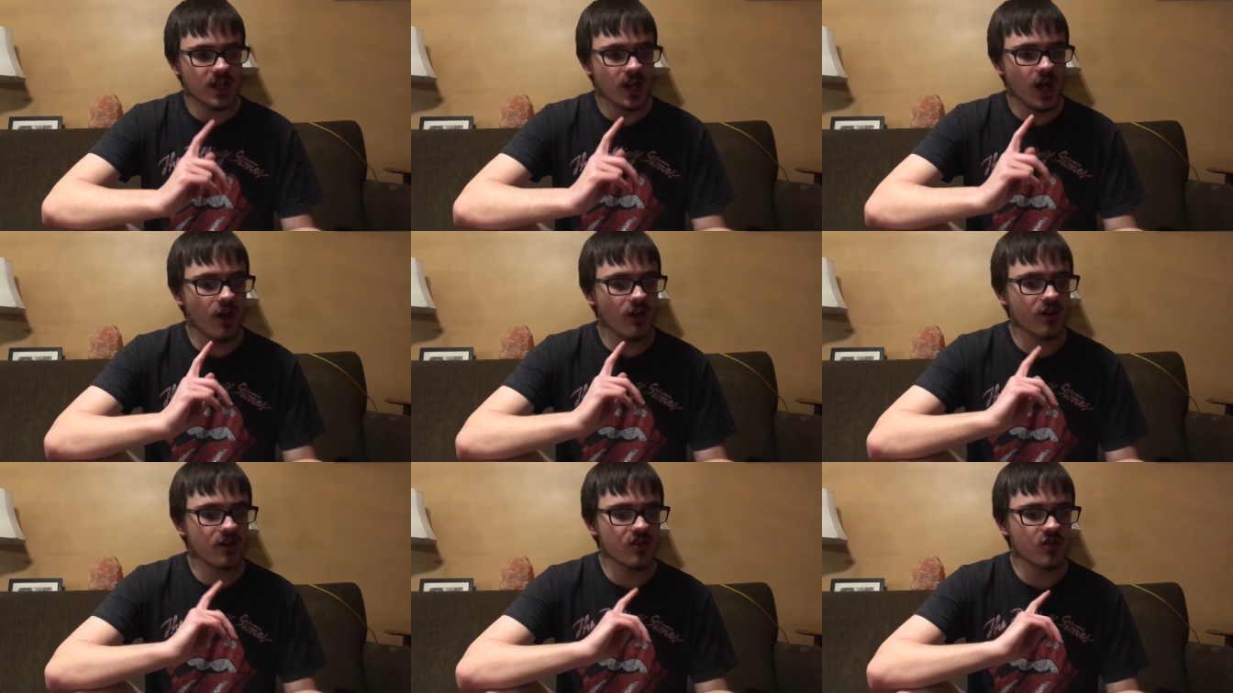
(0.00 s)

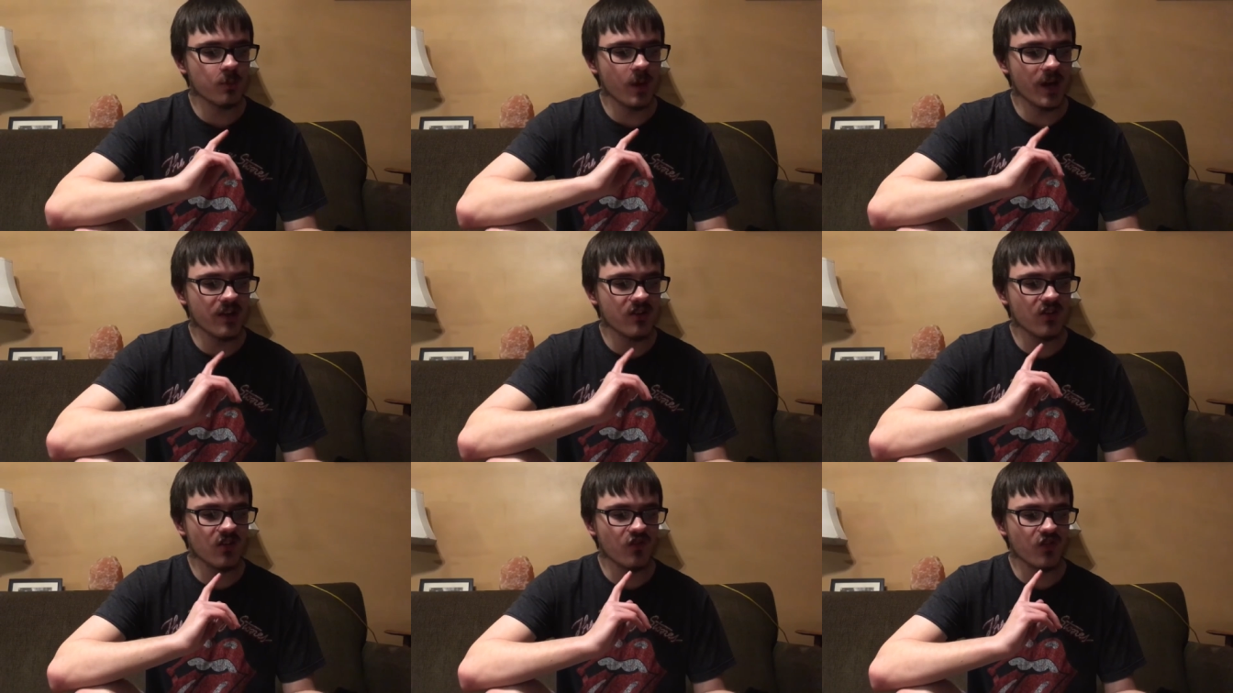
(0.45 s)
other
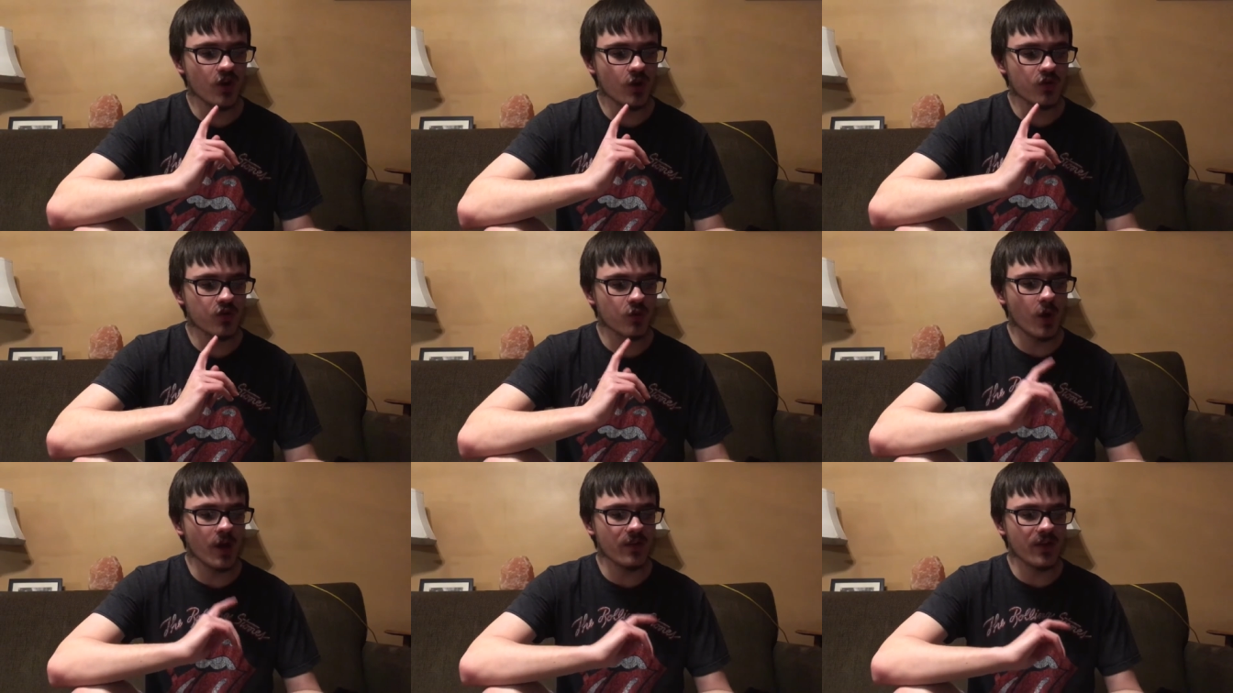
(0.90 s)
spicy
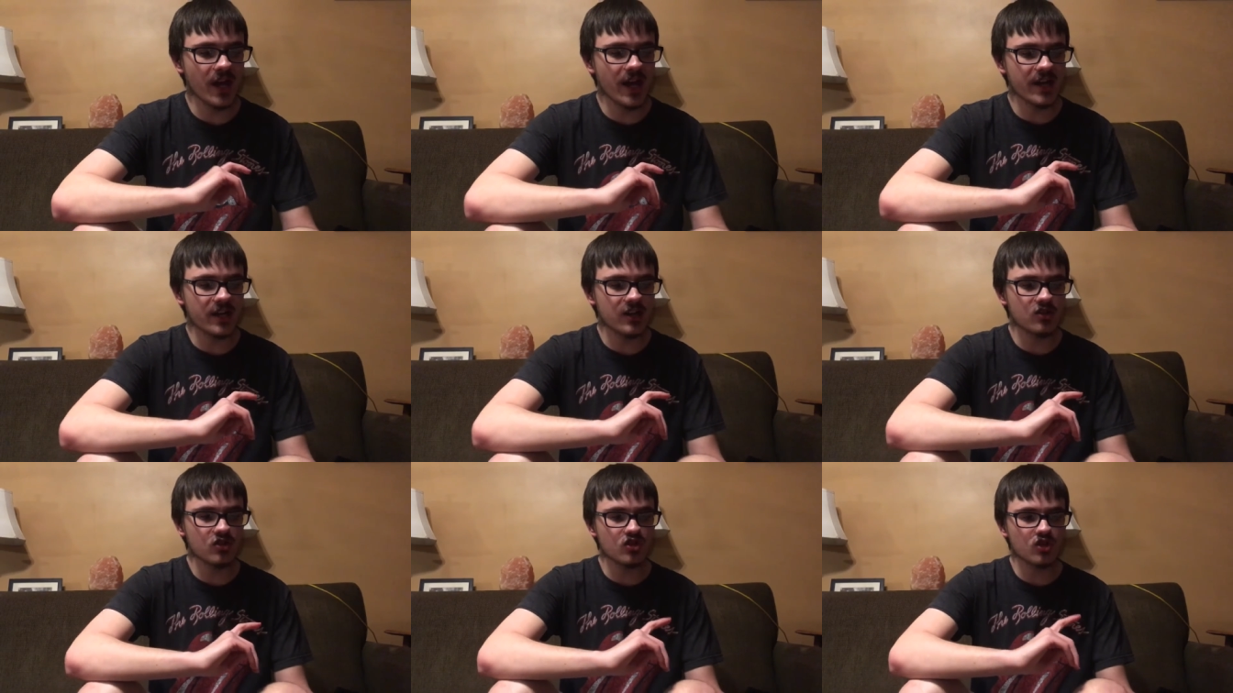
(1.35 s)
foods and whatnot
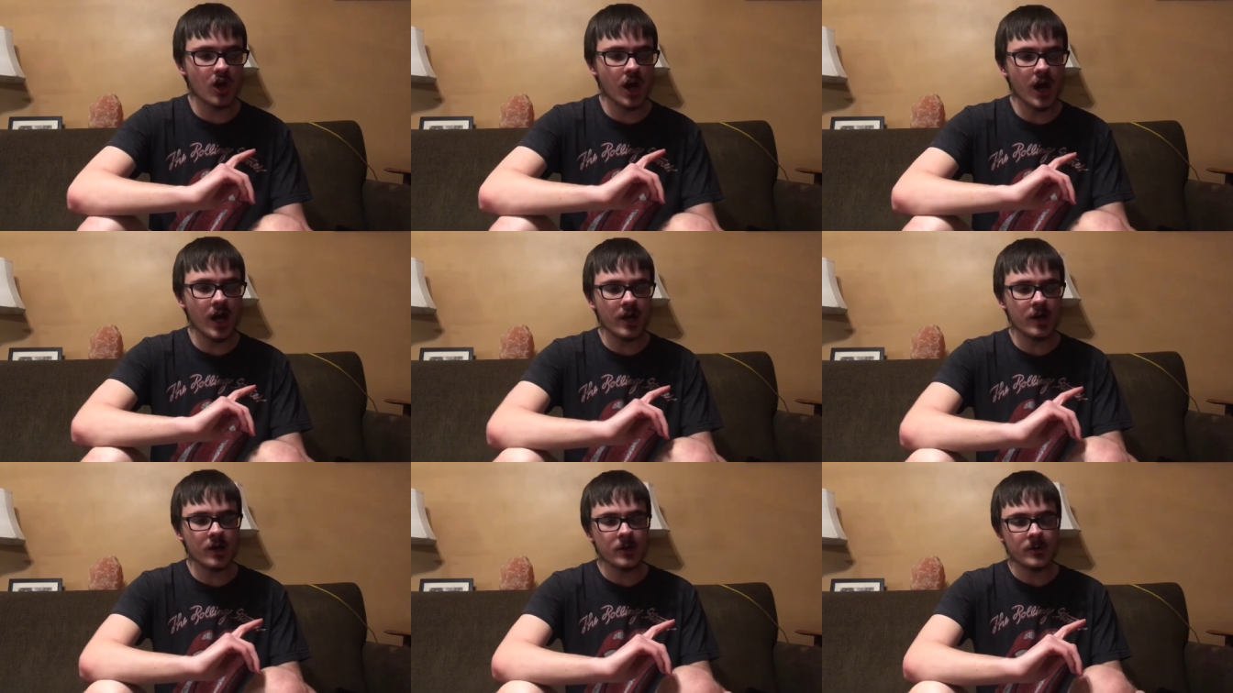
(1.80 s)
I can
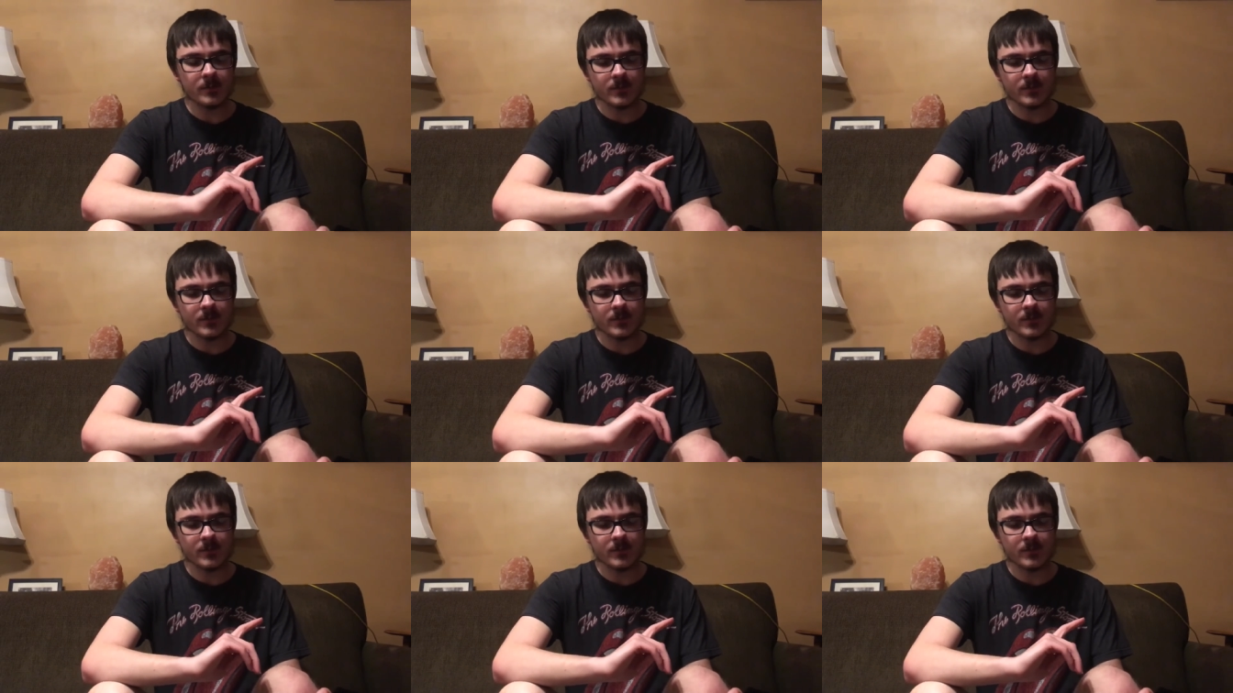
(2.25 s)
try.